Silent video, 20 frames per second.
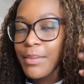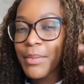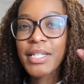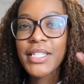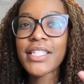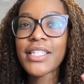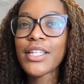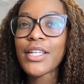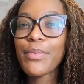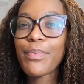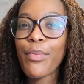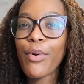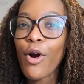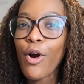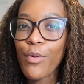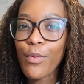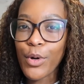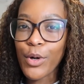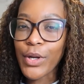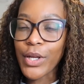Basically
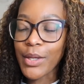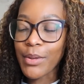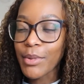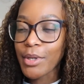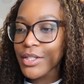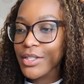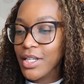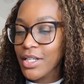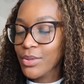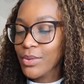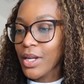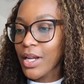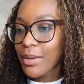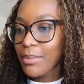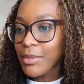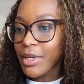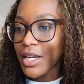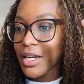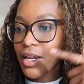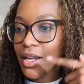promo emails, that's what
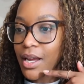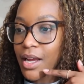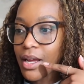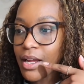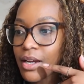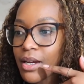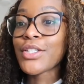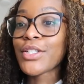I'm getting at.